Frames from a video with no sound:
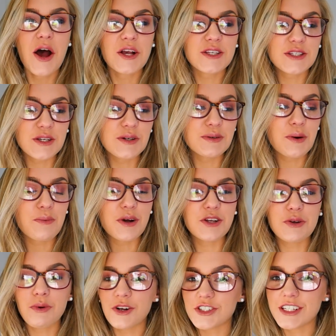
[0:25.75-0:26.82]
So when
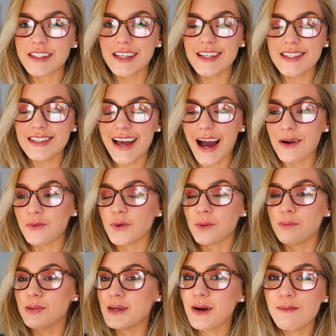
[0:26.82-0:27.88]
you're watching this, I will
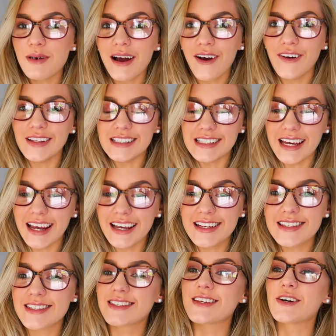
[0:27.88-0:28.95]
be on my holiday,
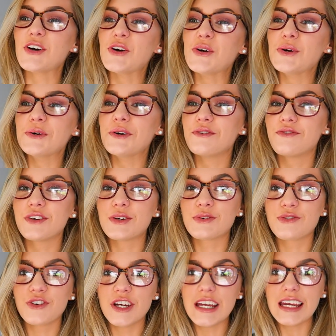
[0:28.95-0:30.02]
so feel
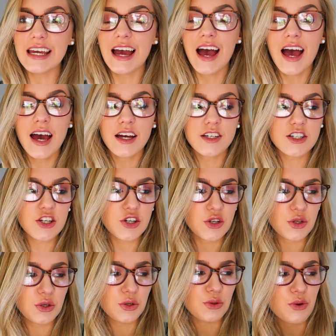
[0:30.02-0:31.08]
free
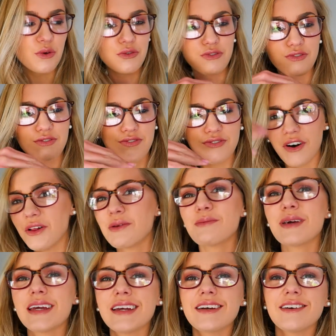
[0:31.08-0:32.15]
to follow
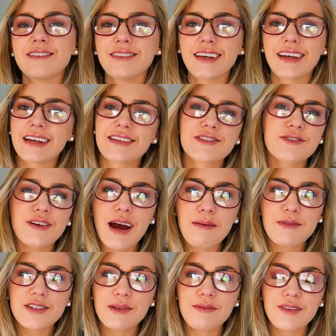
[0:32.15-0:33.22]
me on like
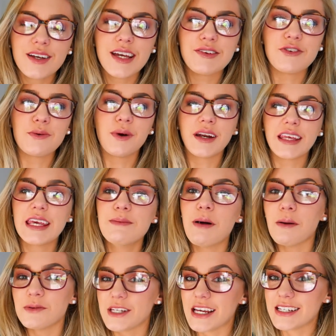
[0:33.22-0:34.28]
Instagram or something if you want to keep
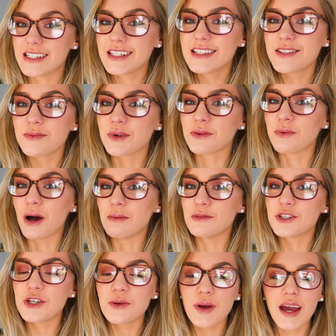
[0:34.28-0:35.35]
updated with what
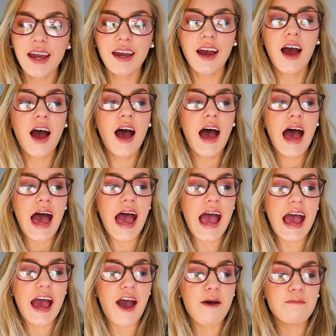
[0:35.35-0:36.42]
I'm doing.
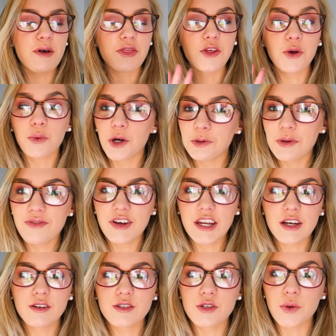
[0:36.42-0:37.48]
There will be
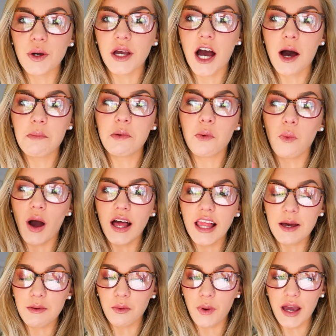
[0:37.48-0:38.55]
videos going up while
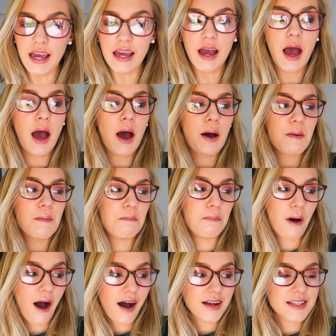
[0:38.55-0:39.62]
I'm away,
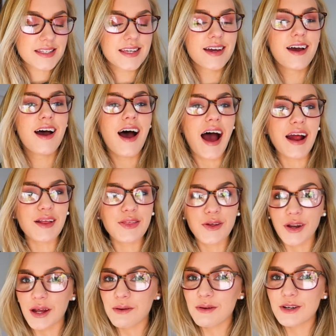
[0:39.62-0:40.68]
but I
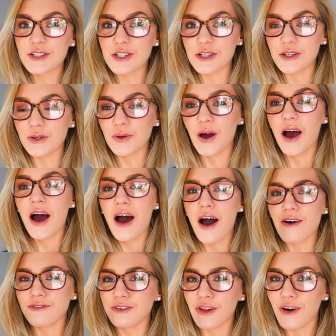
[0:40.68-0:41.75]
thought I would do
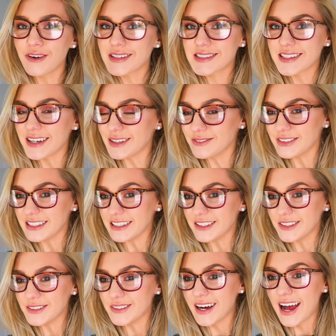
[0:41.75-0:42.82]
a vlog style
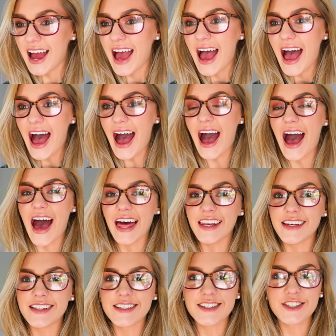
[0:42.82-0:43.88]
video
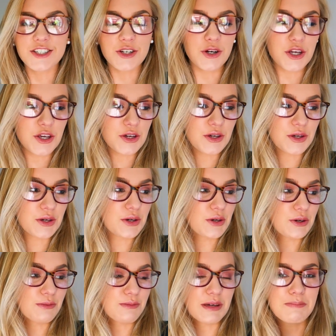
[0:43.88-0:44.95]
and show
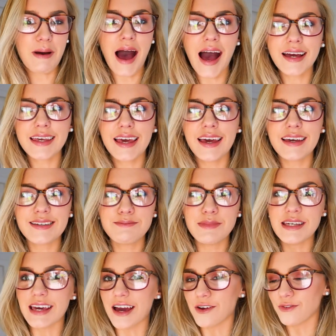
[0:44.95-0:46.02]
you me packing,
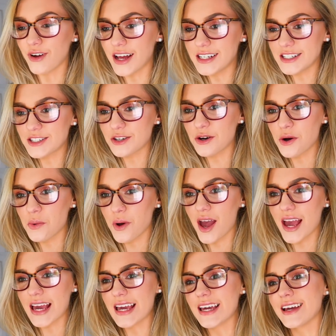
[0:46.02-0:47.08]
me getting ready to go
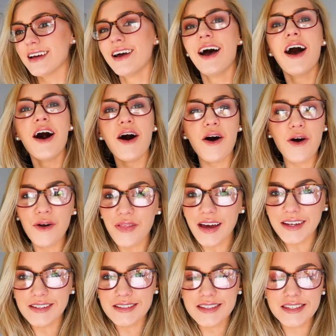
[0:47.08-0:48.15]
away, all
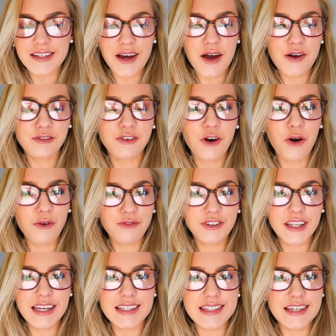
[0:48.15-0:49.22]
that good stuff.
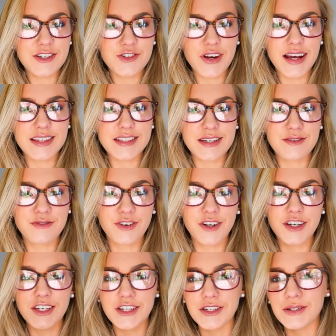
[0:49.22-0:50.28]
Hopefully it's interesting for
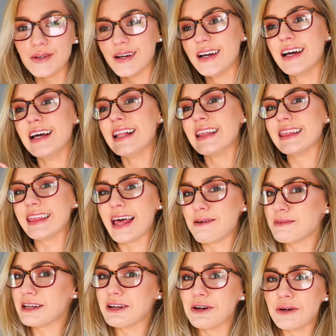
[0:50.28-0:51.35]
you. Let
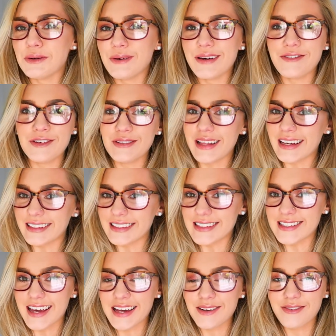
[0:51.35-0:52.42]
me know if you like
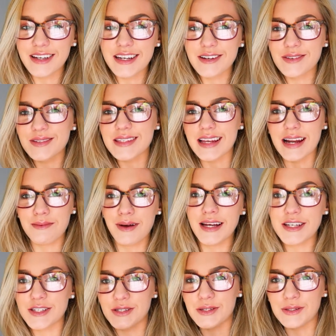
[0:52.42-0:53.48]
these kind of videos and I
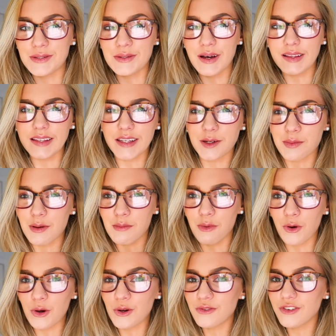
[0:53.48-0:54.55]
might do a little bit
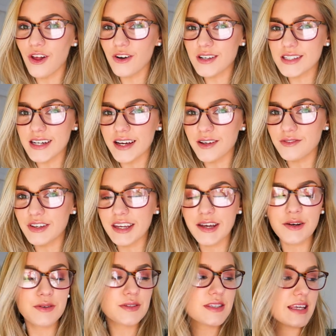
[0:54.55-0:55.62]
more vlog style
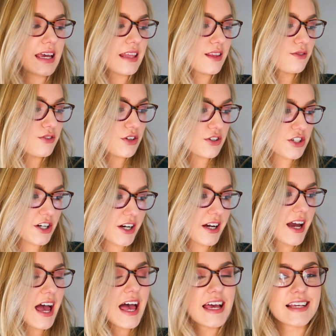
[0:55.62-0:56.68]
videos in the future.